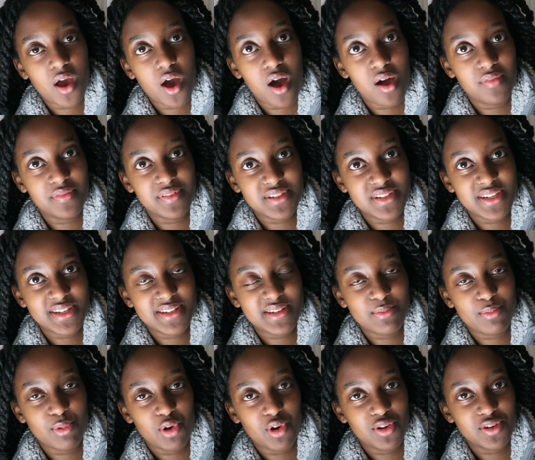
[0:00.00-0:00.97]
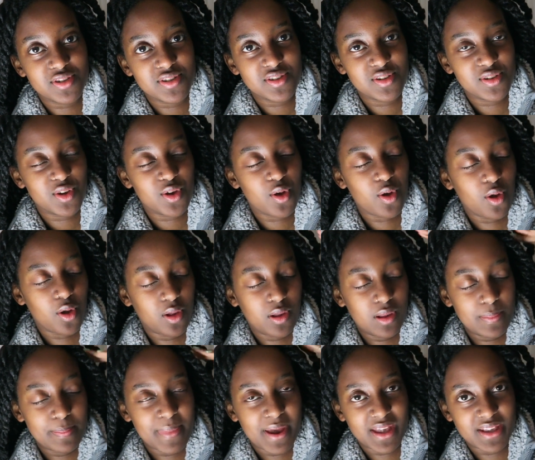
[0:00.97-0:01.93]
obviously it's important to do the
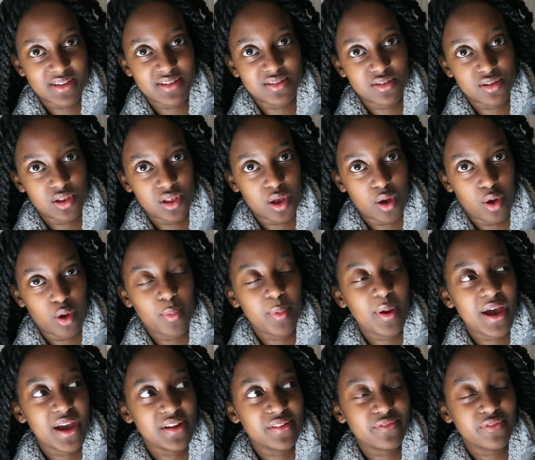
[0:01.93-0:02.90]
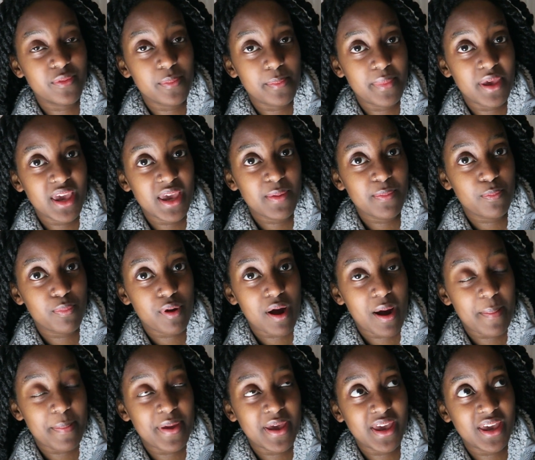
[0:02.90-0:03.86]
whole mental glow up. And for me,
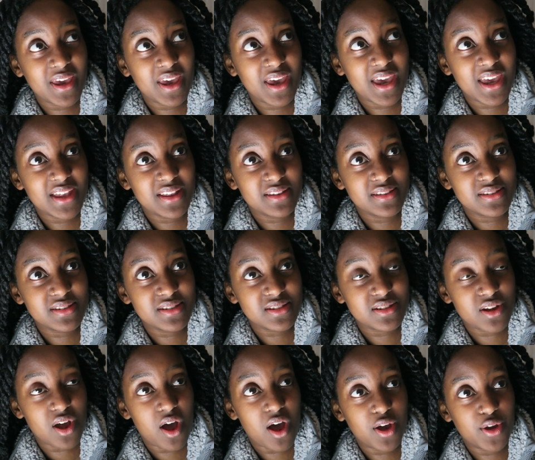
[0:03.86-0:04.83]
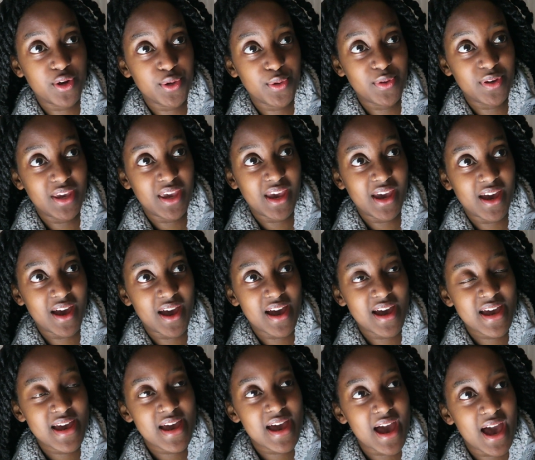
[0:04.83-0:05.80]
prepping in to start a new year,
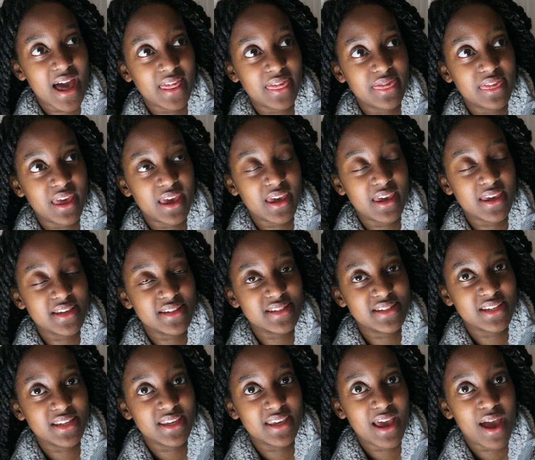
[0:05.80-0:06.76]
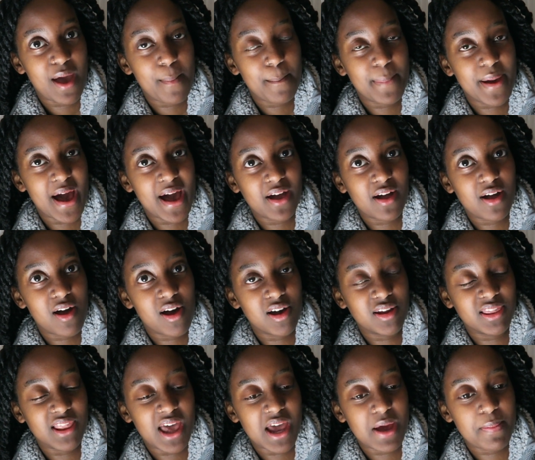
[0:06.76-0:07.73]
I think is to get back
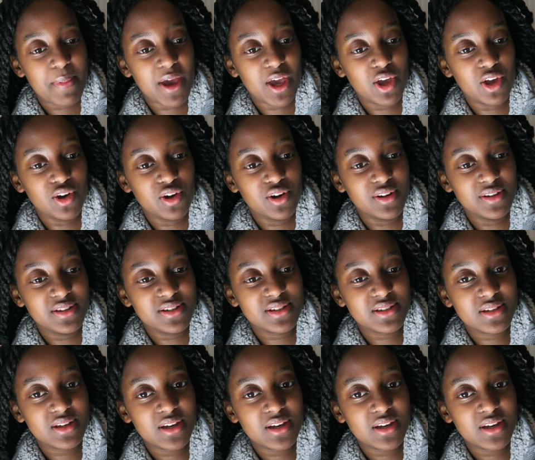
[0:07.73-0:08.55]
on like my good